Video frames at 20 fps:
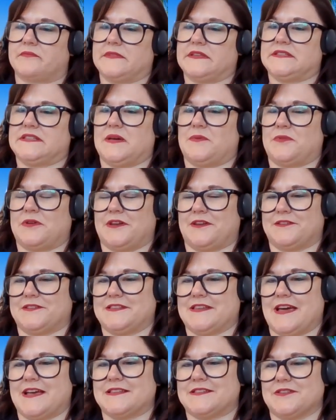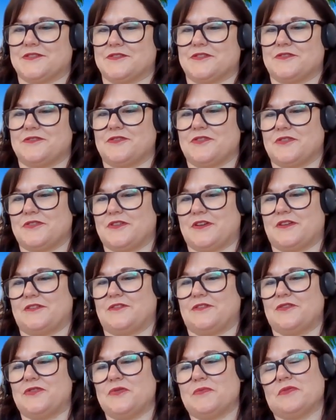Someone else asked, are
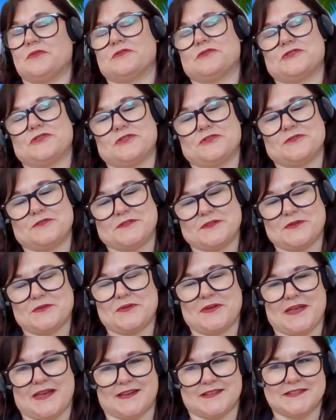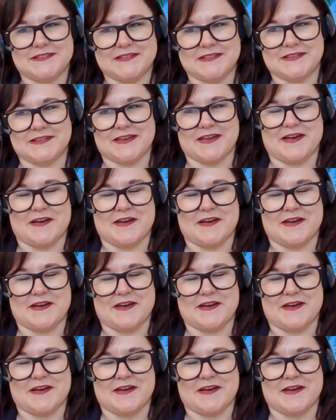there new brochures out yet?